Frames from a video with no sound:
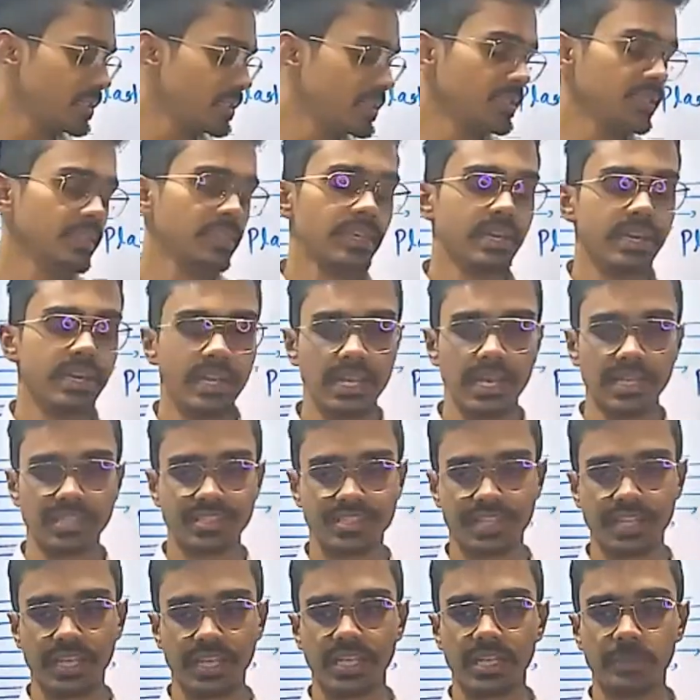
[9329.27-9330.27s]
elastic
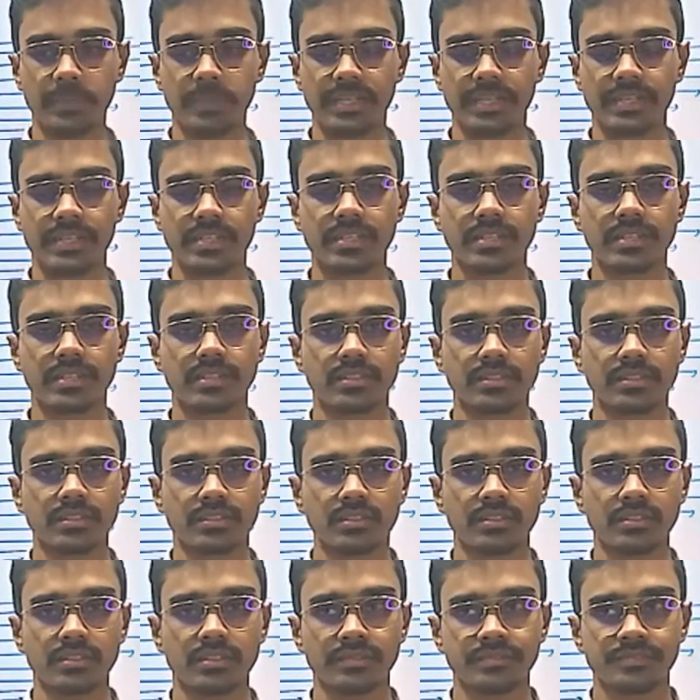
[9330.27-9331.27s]
limit.
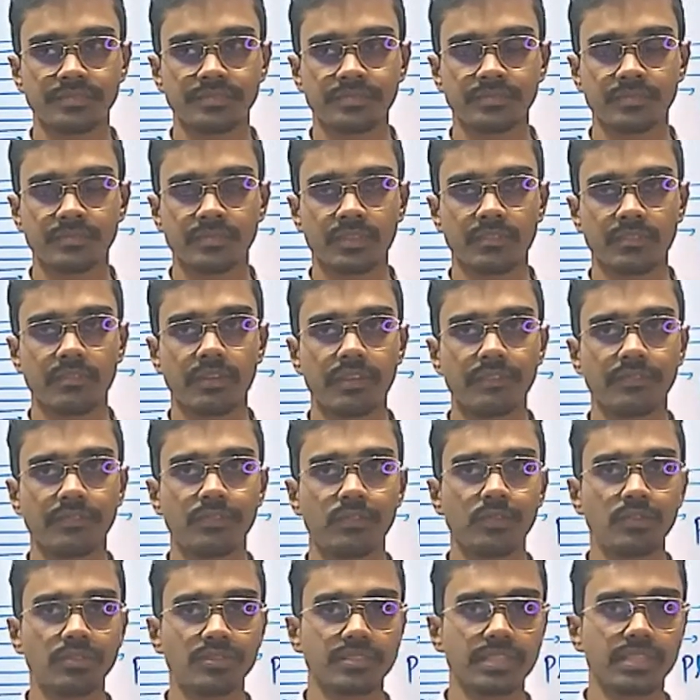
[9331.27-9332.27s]
When force
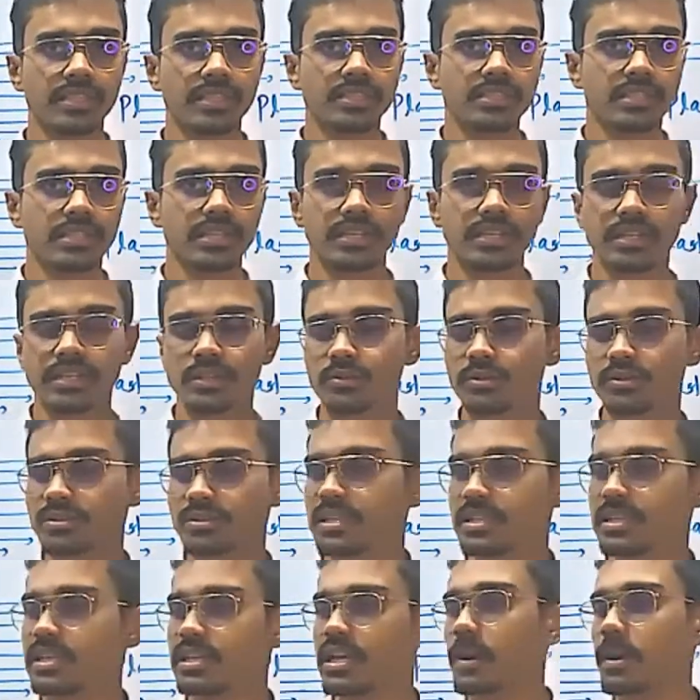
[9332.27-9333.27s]
is continuously
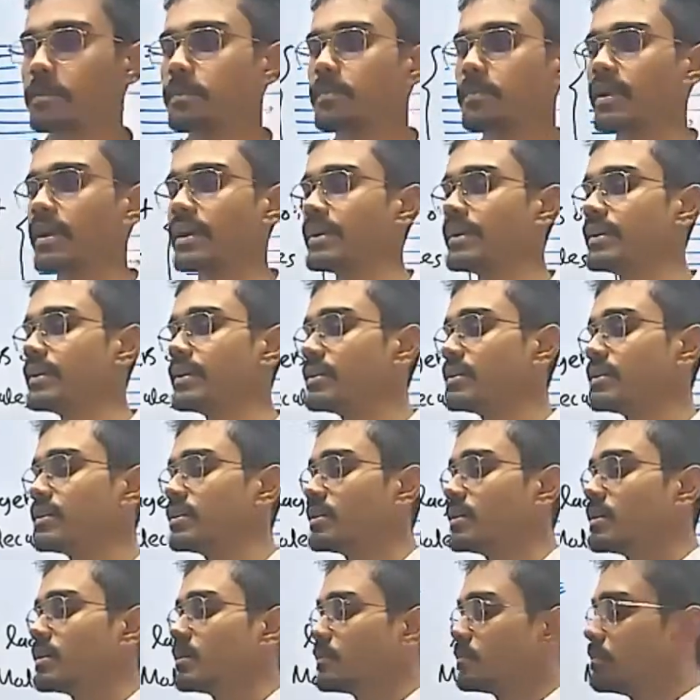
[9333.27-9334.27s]
applied
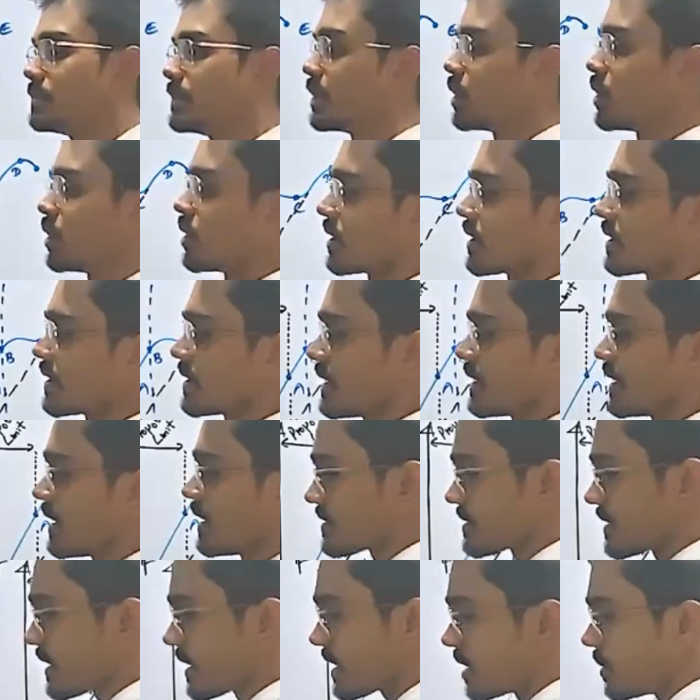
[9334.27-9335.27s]
beyond elastic
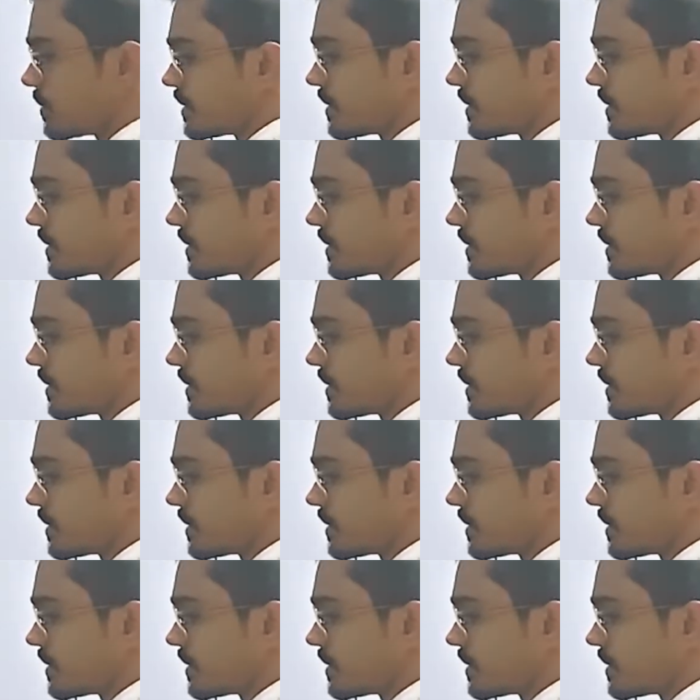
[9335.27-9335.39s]
limit.